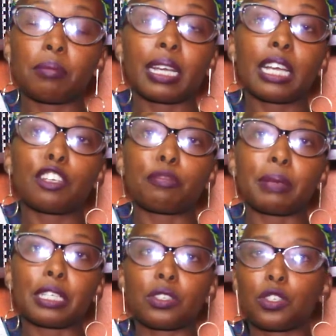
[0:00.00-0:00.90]
I'm the kind
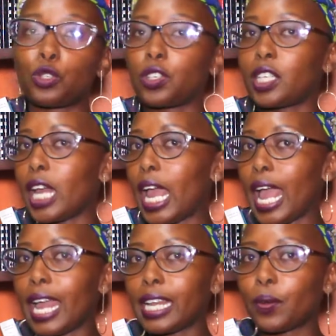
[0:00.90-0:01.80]
of person to read
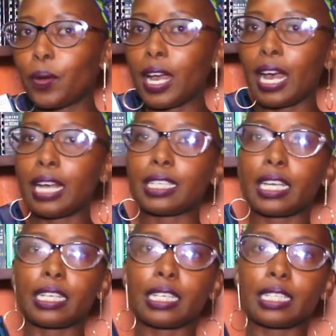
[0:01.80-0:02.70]
anywhere
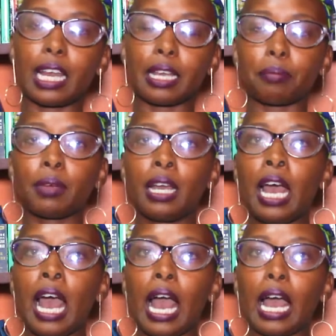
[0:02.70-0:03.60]
at any time.
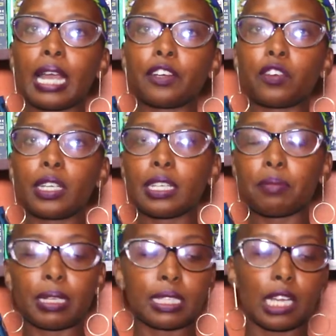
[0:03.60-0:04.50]
I
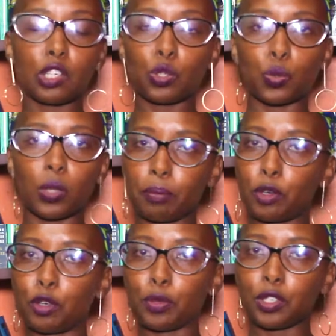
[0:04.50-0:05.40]
read in matatus when
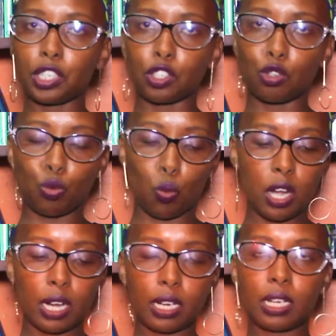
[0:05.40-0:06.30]
I'm commuting to
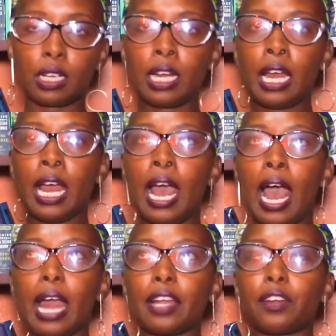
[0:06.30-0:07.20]
work.
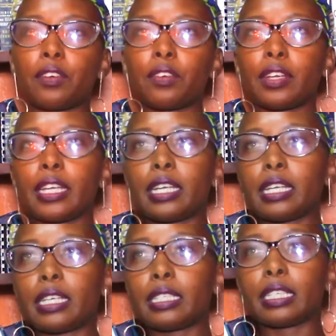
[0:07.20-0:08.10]
I
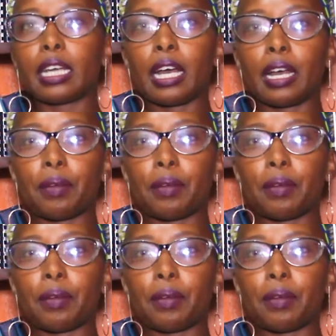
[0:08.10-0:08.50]
read